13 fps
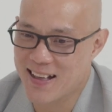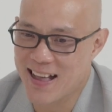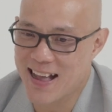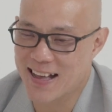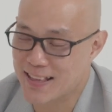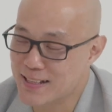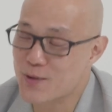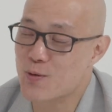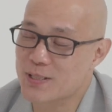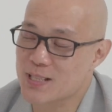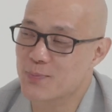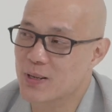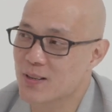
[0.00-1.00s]
I like the
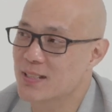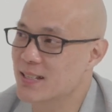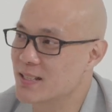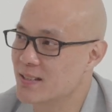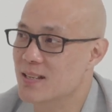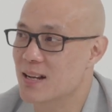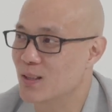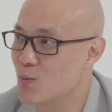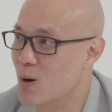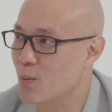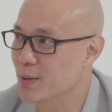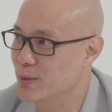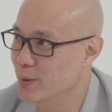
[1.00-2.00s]
questions because that's exactly
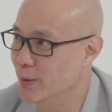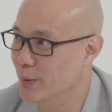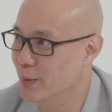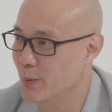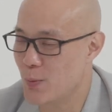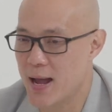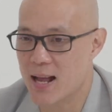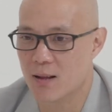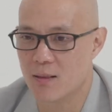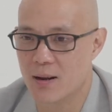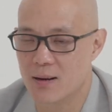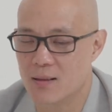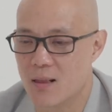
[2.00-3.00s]
what we do. We have a
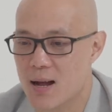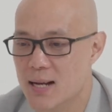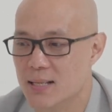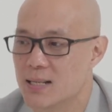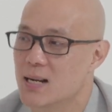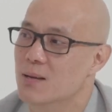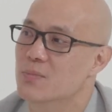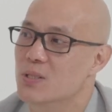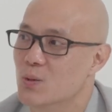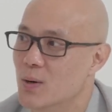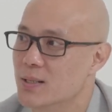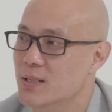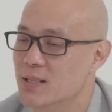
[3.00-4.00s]
lot of clients that comes
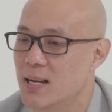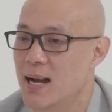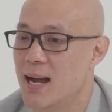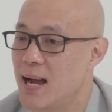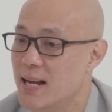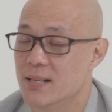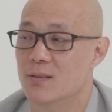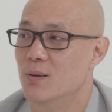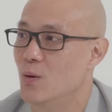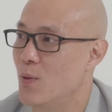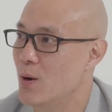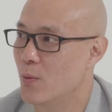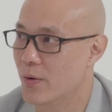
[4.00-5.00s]
to us and say, hey, I just don't know
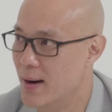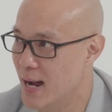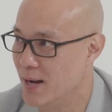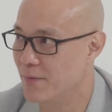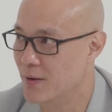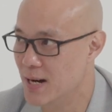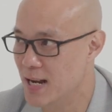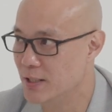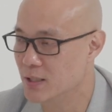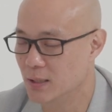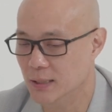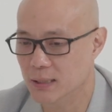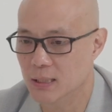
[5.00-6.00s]
where we're at
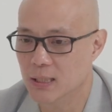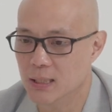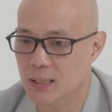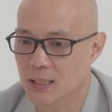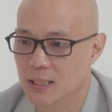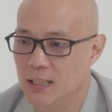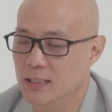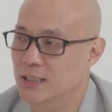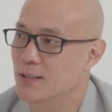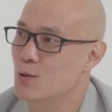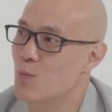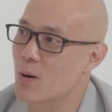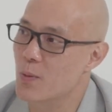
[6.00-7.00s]
financially. This
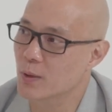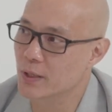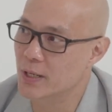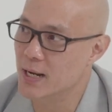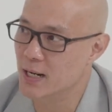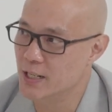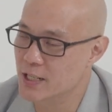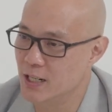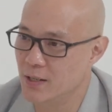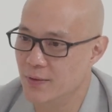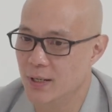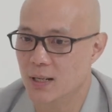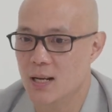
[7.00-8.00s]
is what we're looking at
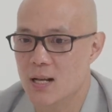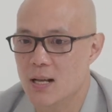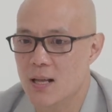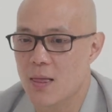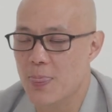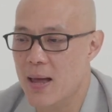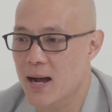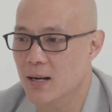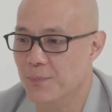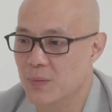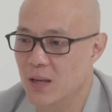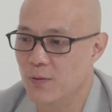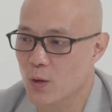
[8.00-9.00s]
achieving. Now,
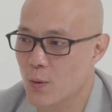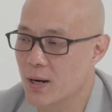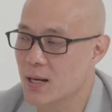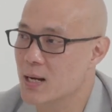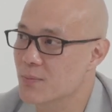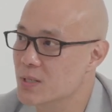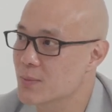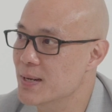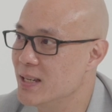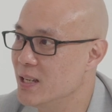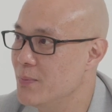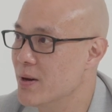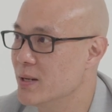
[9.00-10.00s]
if you were to come to me and
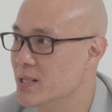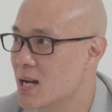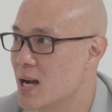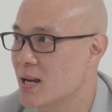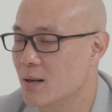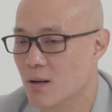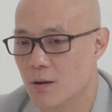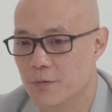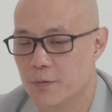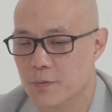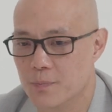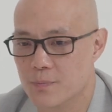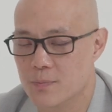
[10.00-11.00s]
give me a target of,
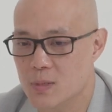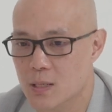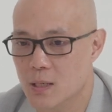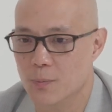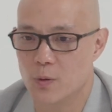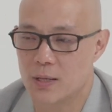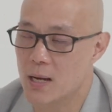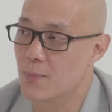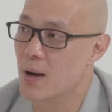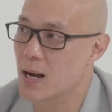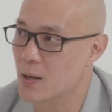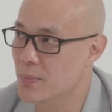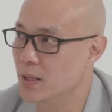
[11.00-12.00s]
I'm looking at
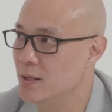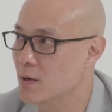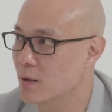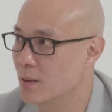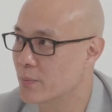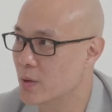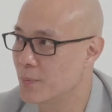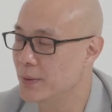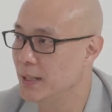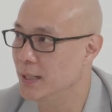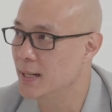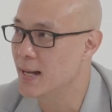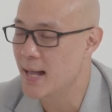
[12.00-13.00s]
buying $1 million
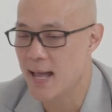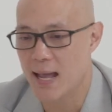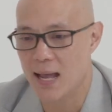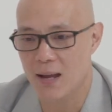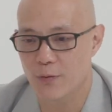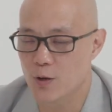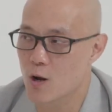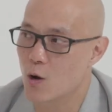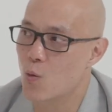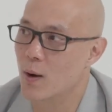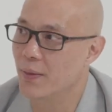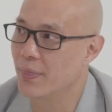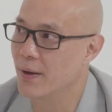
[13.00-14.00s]
property, if you're not
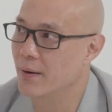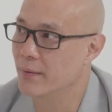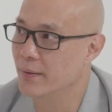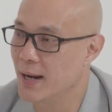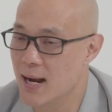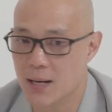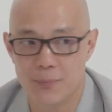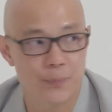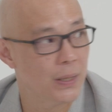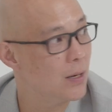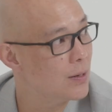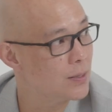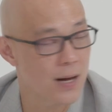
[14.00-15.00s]
quite there yet,
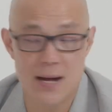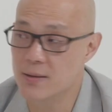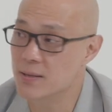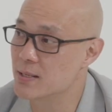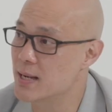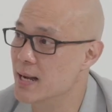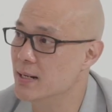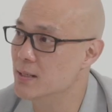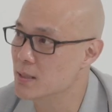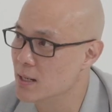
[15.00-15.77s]
because I understand